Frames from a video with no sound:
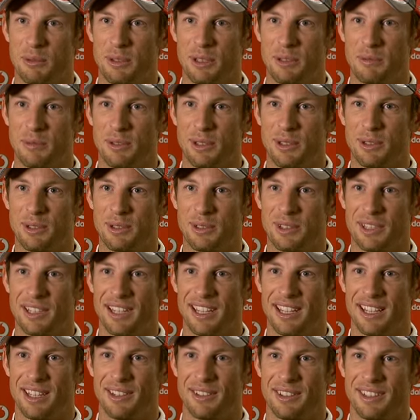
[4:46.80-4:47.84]
win and we lose
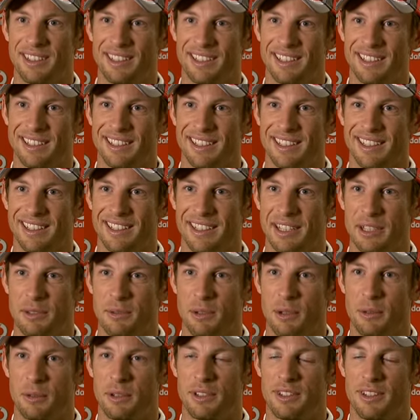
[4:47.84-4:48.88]
together and, uh, and that's
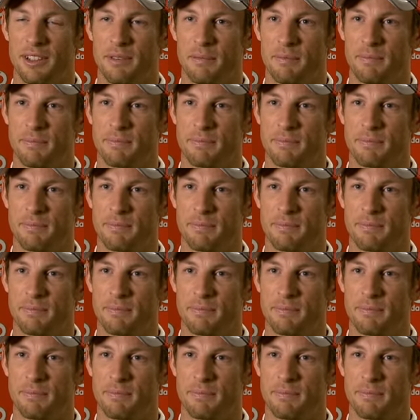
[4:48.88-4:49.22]
why we're a team.